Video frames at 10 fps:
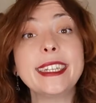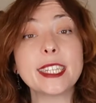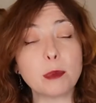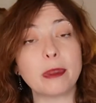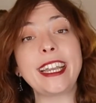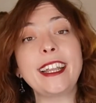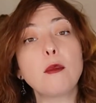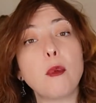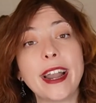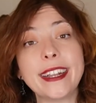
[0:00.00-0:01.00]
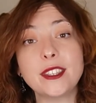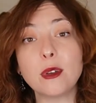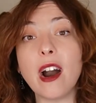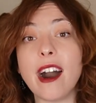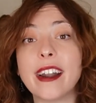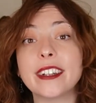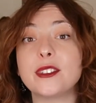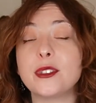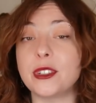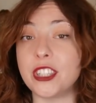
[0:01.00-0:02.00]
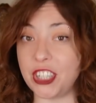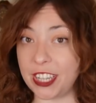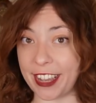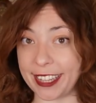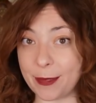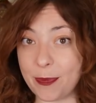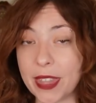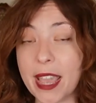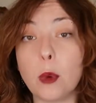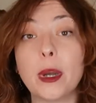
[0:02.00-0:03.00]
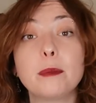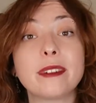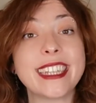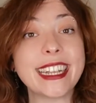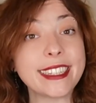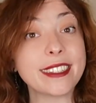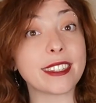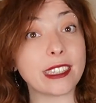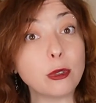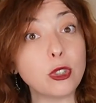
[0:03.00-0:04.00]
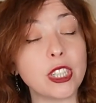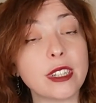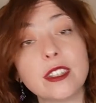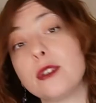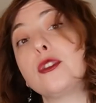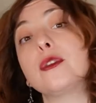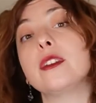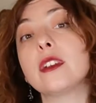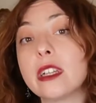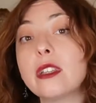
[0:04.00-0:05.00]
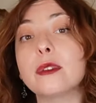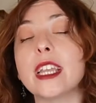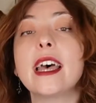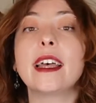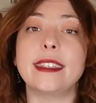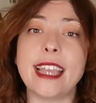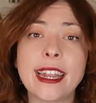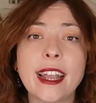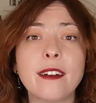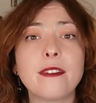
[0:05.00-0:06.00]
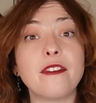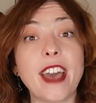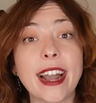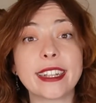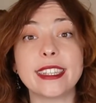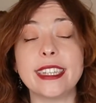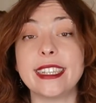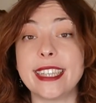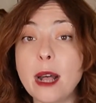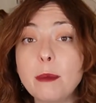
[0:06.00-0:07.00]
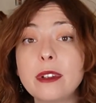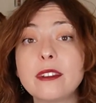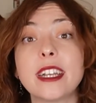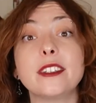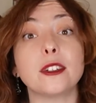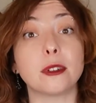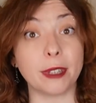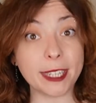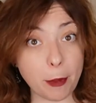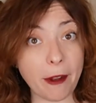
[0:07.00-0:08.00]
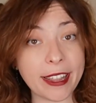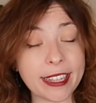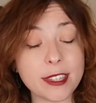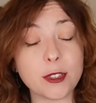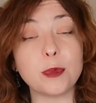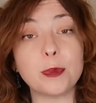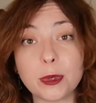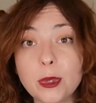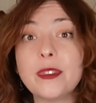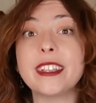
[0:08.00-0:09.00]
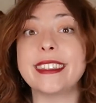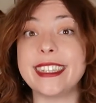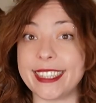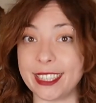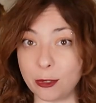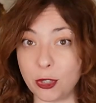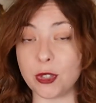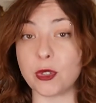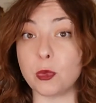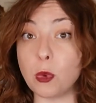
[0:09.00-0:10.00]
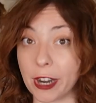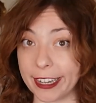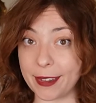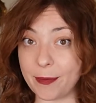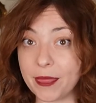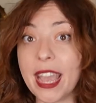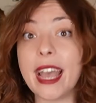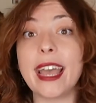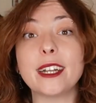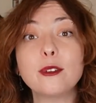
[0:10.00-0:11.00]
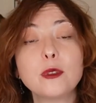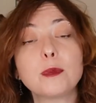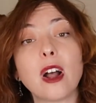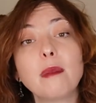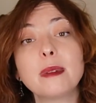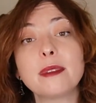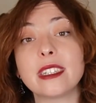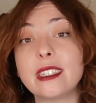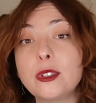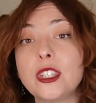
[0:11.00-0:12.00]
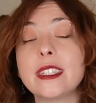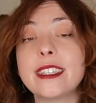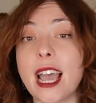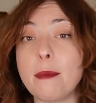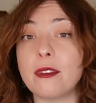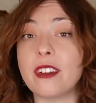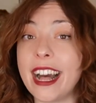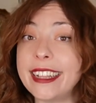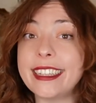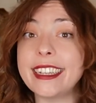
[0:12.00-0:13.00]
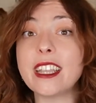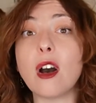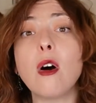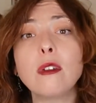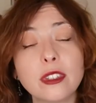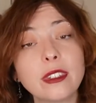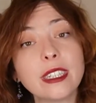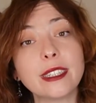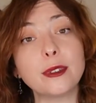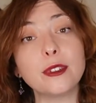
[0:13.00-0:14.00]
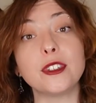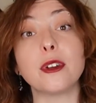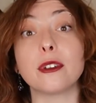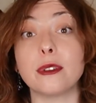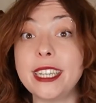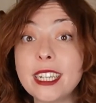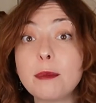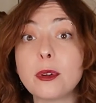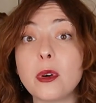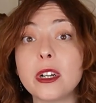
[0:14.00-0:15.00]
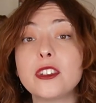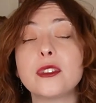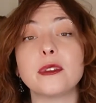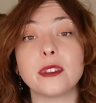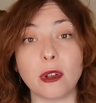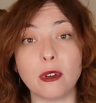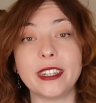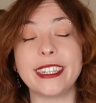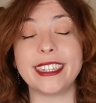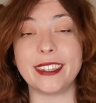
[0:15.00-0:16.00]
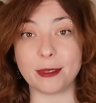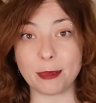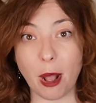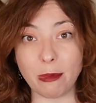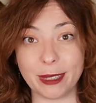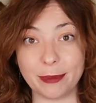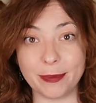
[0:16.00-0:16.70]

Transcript: explain why it's so hard to achieve it. When presenting solutions, you should include data, facts, examples, and your own experience to prove that these solutions work. A good problem solution type of content also includes your unique approach to solving a given problem.